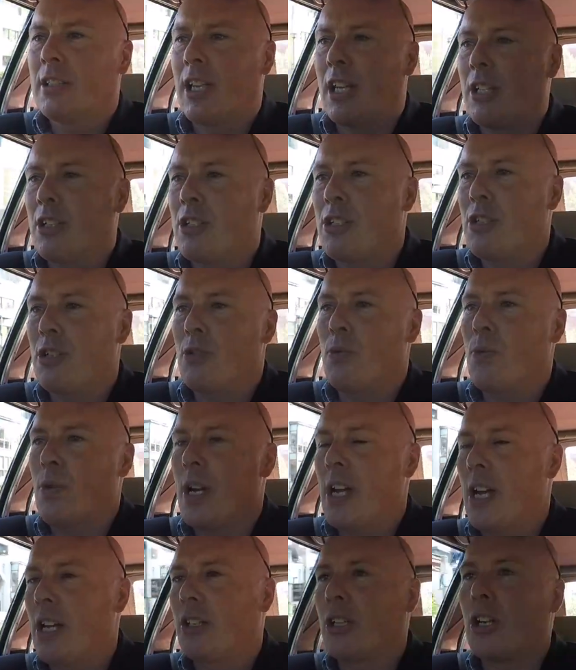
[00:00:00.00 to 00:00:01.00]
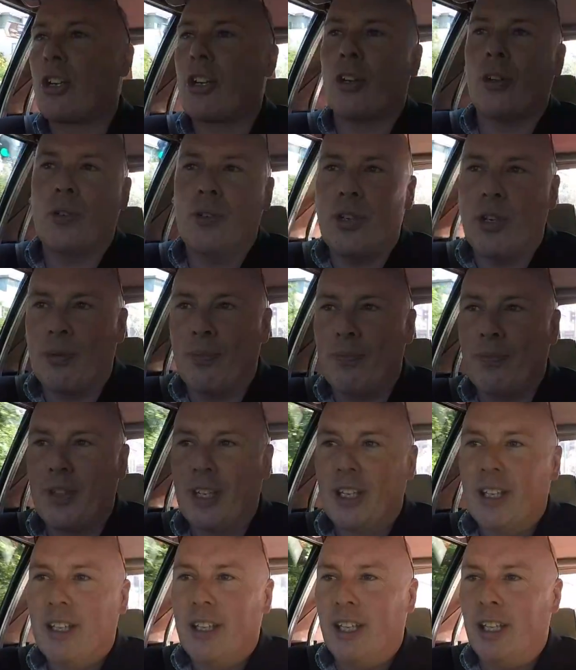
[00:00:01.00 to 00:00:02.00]
tend to cocoon you
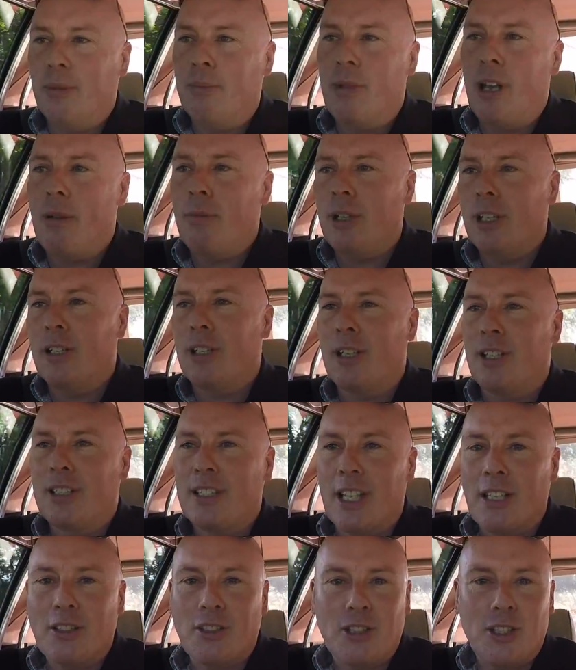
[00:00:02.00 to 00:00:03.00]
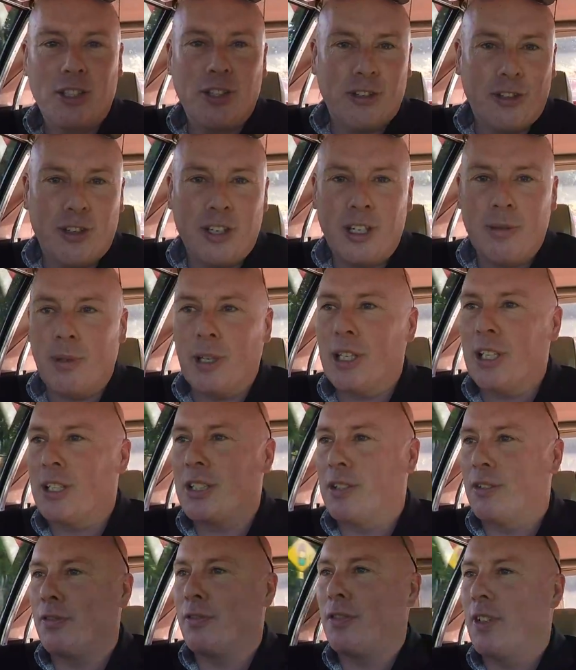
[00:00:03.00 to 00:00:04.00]
in maybe a sense of security
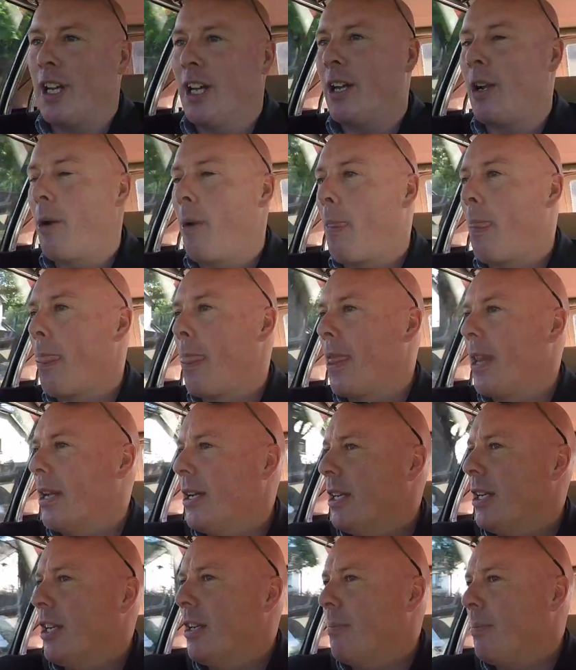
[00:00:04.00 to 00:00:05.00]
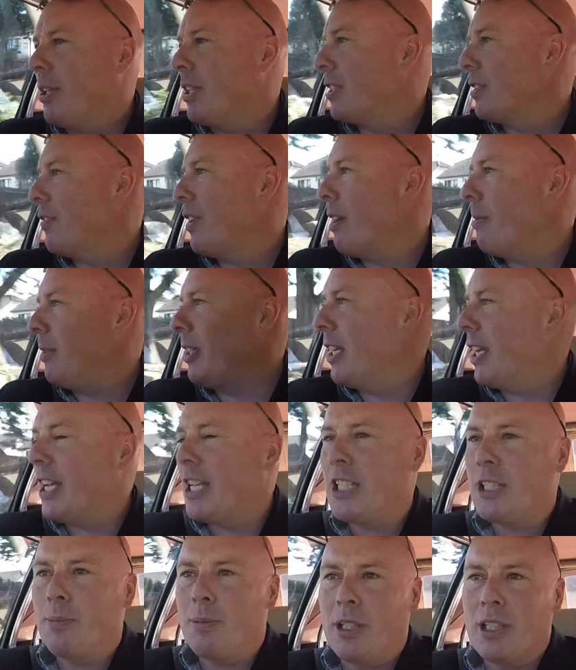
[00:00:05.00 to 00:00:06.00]
because of
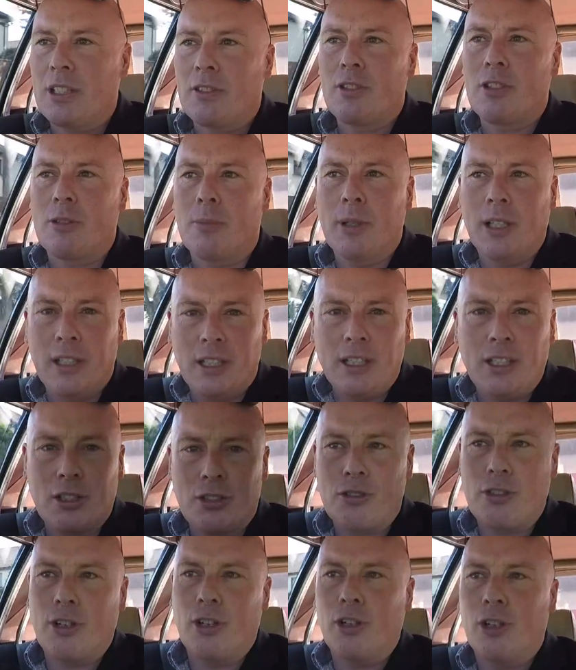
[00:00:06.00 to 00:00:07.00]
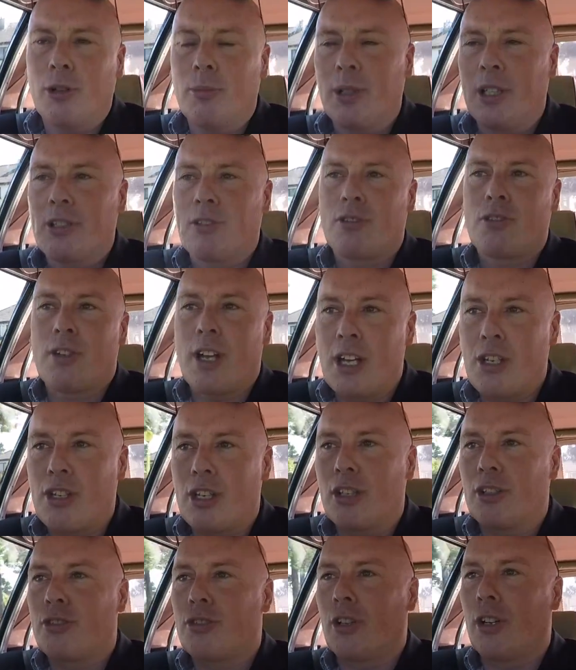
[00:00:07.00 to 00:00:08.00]
ABS, because of stability control, because of
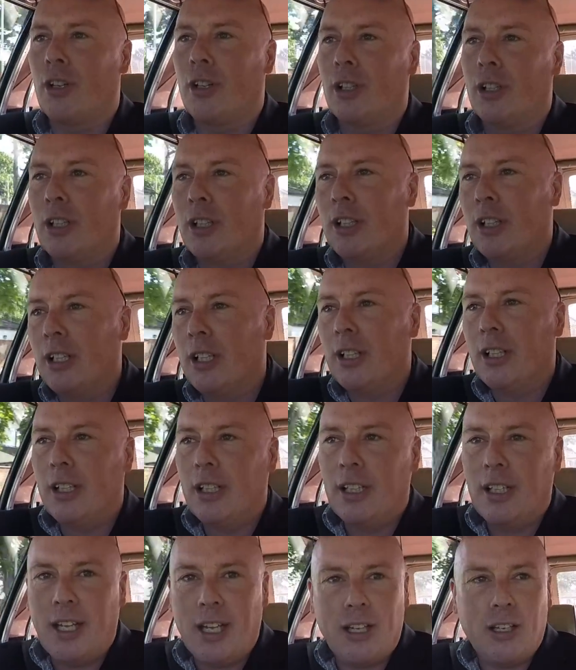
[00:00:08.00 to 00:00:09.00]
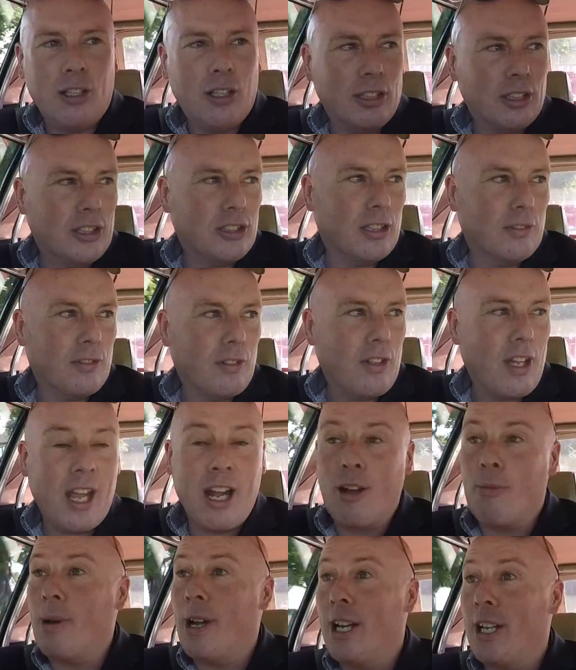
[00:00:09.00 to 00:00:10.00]
traction control, all the stuff, the
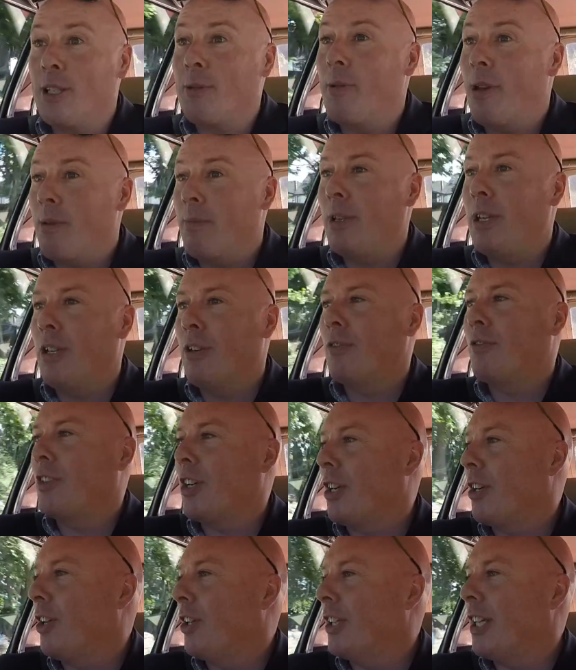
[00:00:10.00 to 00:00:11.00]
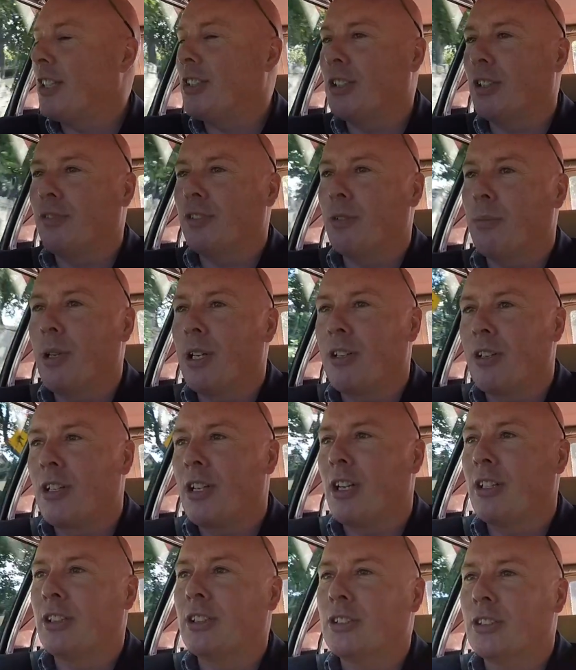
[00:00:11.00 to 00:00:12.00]
airbags maybe. You've got all that stuff in a modern
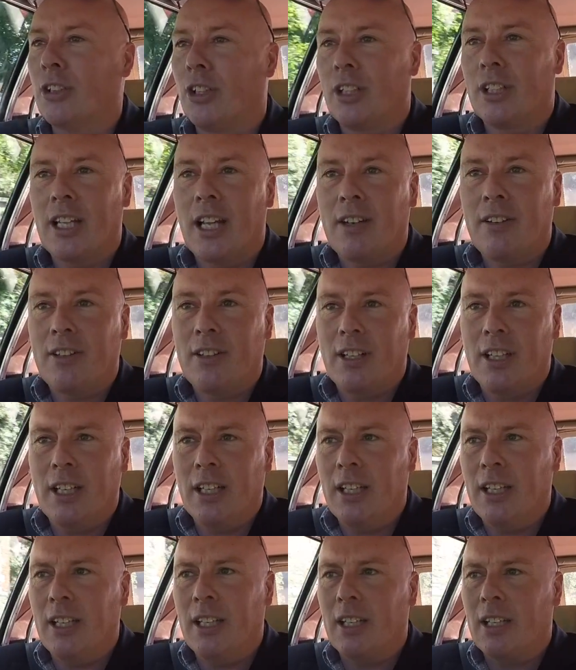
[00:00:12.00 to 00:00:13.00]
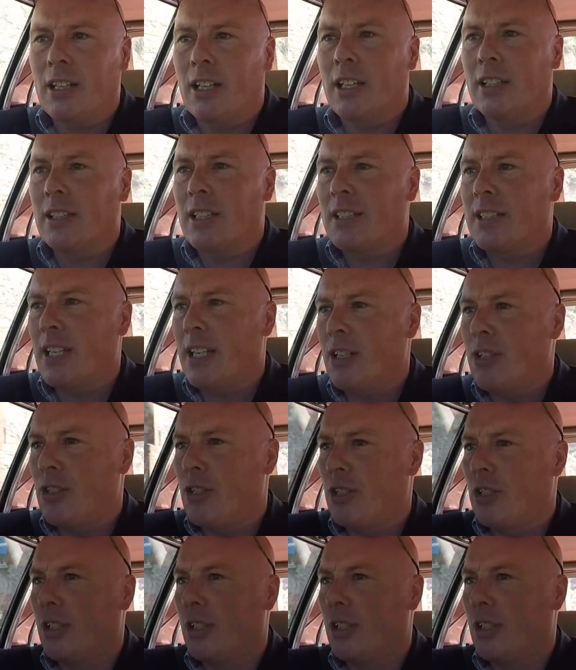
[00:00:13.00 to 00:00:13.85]
car. There's none of that in a car this age.